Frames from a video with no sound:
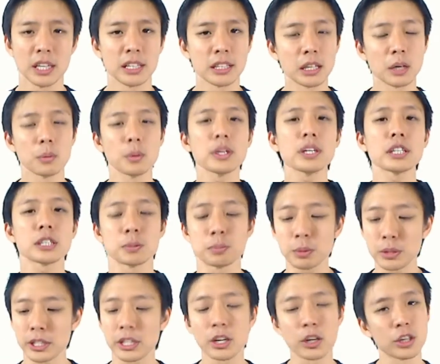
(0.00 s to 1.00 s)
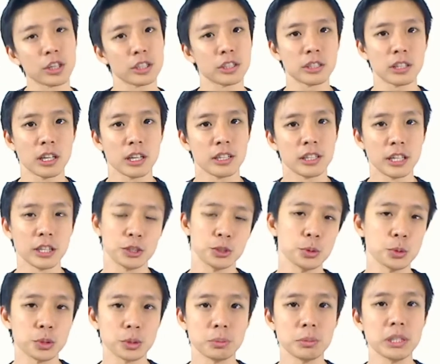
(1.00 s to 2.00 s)
Now, what does putting on their
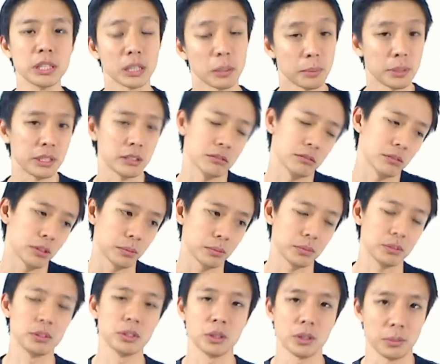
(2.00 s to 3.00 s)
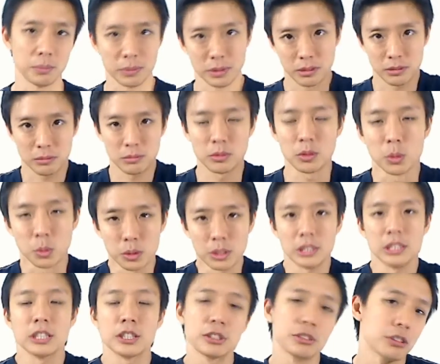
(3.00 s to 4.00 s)
shoes mean? I mean, don't, don't
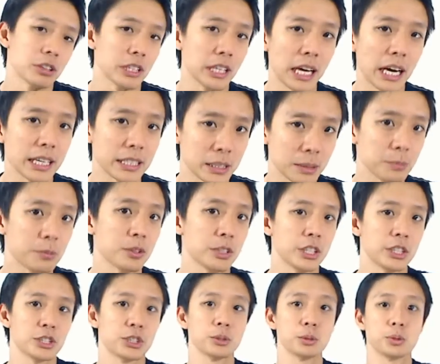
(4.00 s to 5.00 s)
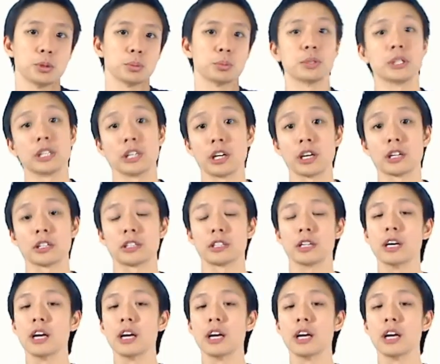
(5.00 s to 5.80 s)
literally ask them for their shoes to put it on.